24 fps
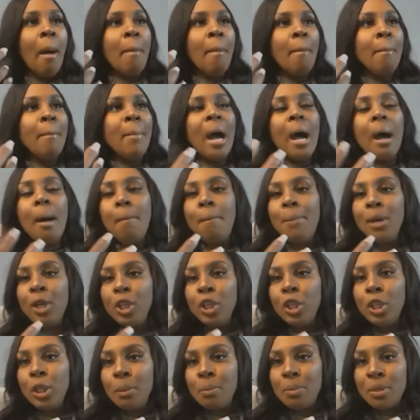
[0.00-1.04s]
My
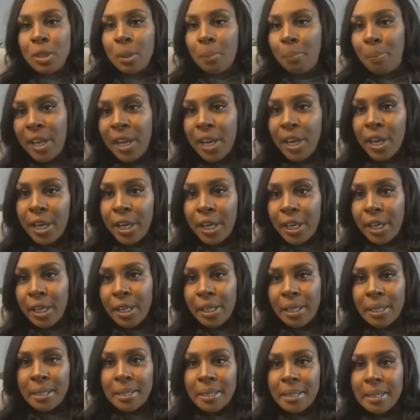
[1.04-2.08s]
boobs are
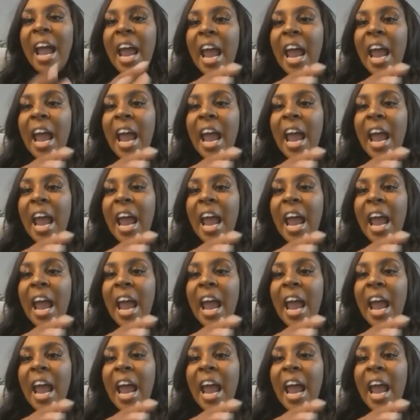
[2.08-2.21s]
pierced.